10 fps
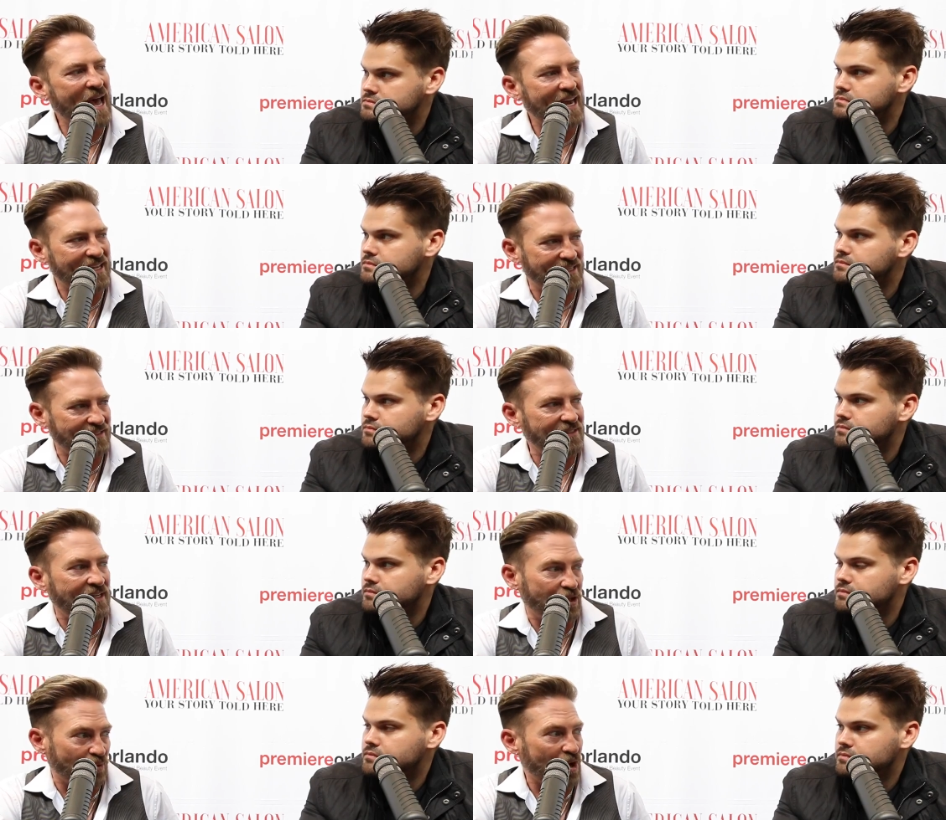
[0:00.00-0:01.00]
Speaker 1: back
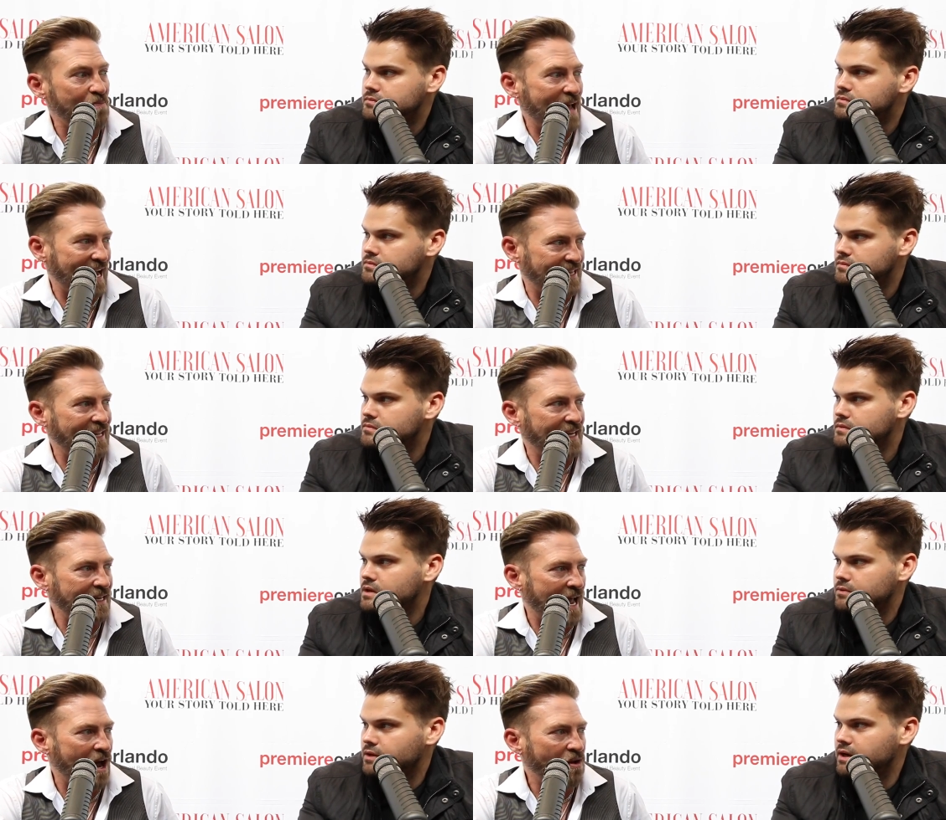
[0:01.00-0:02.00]
than you were back then
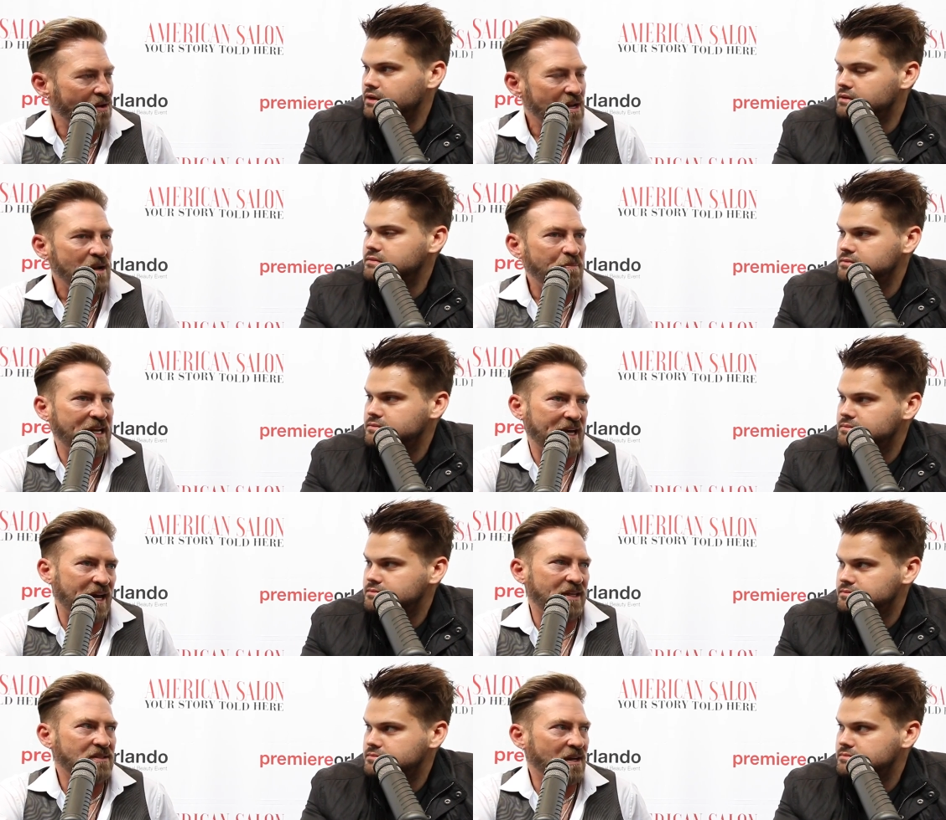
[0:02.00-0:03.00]
now. Right
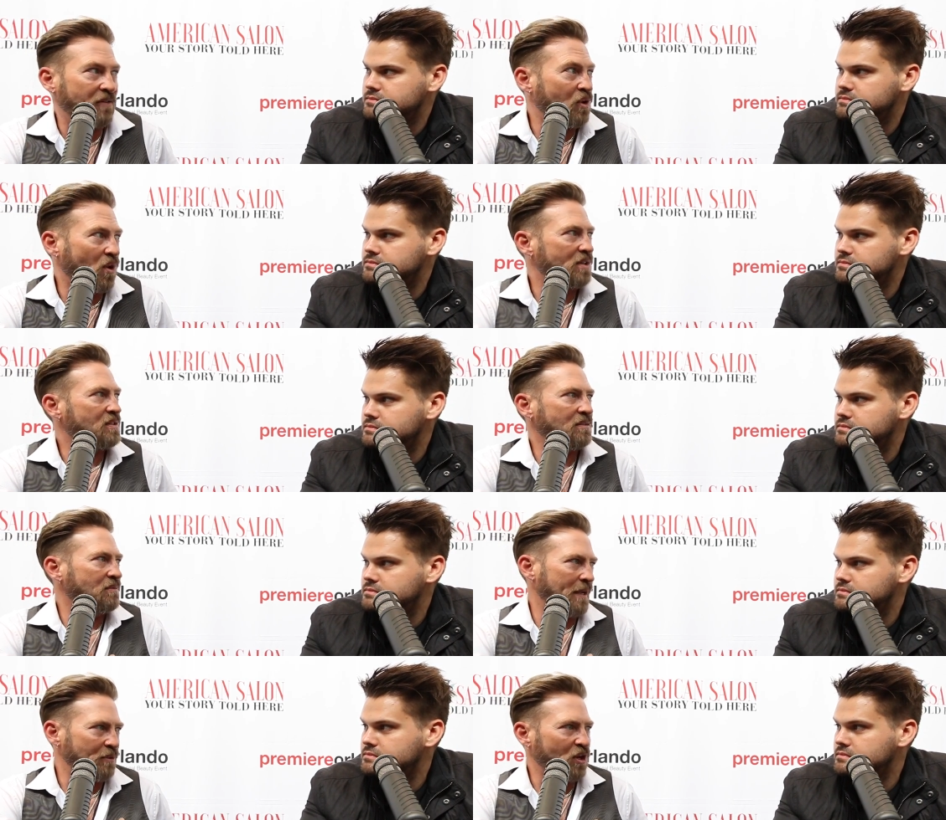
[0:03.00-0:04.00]
because, of course,
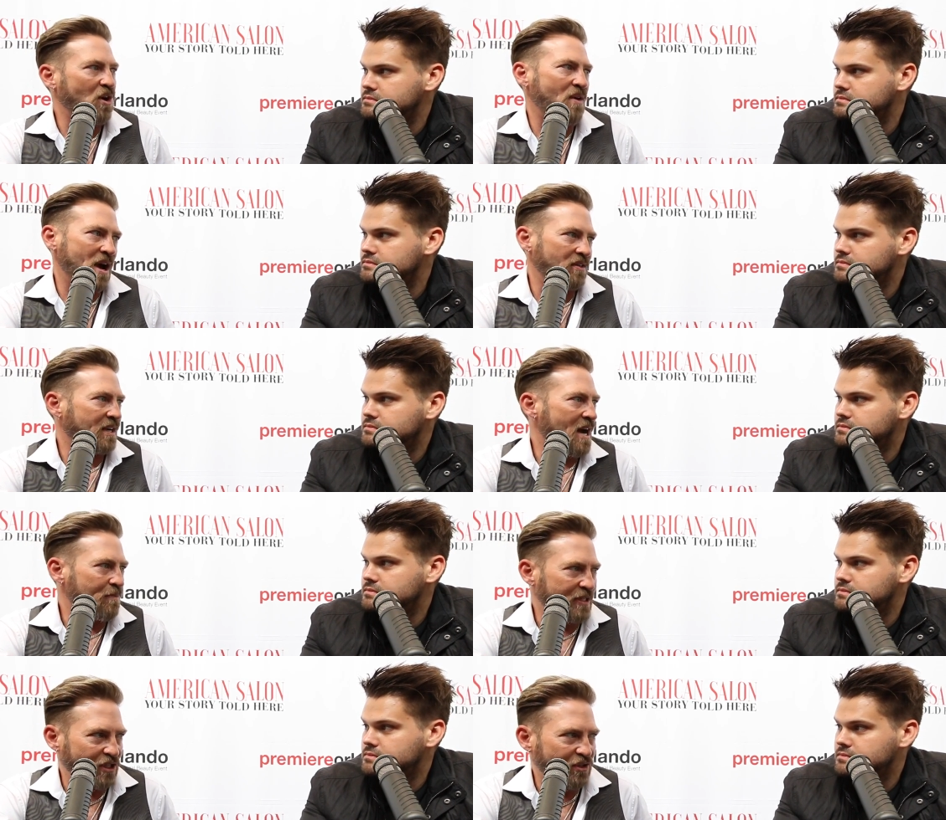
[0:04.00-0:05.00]
look around, the
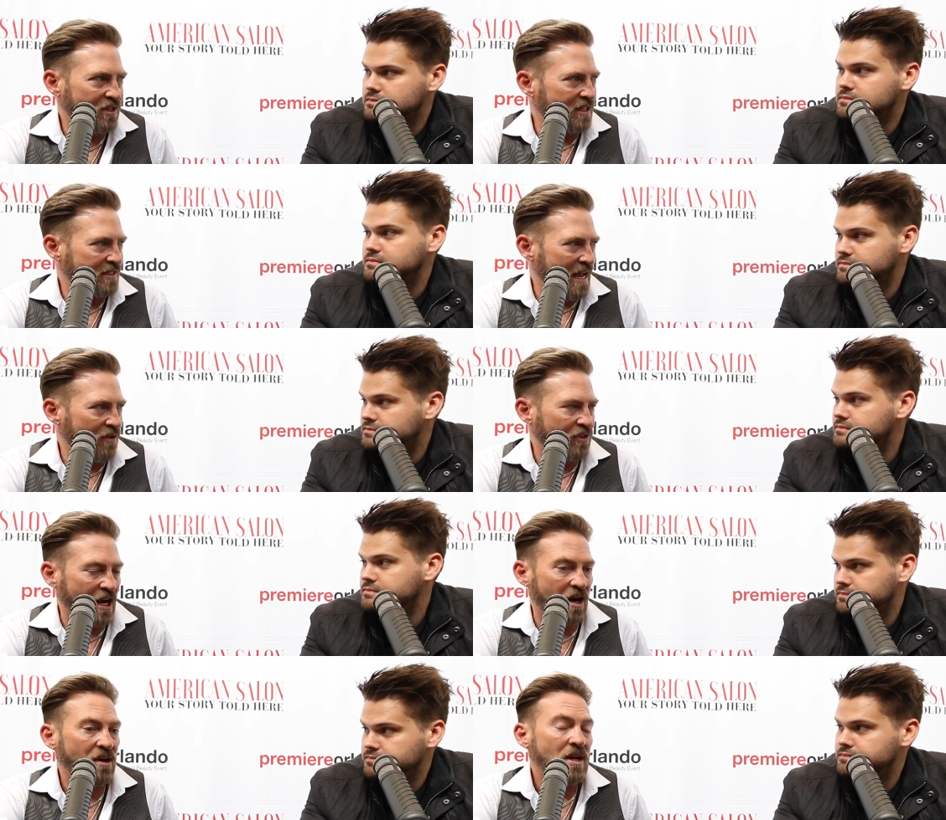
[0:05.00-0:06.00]
competition is out
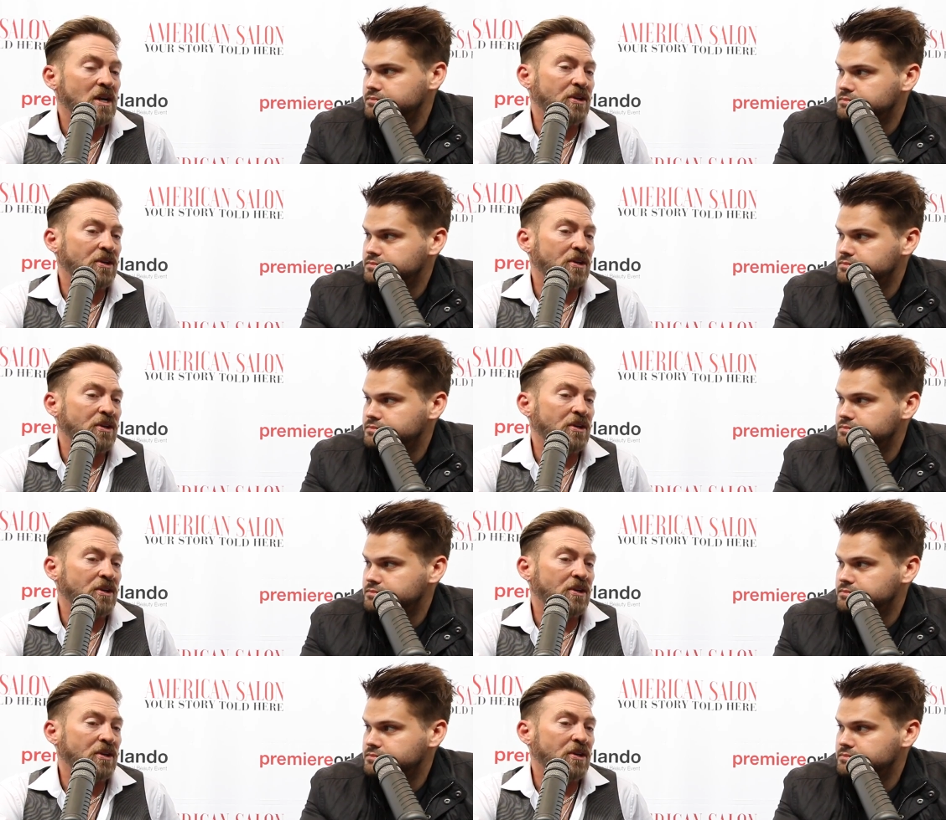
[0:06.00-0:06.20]
there.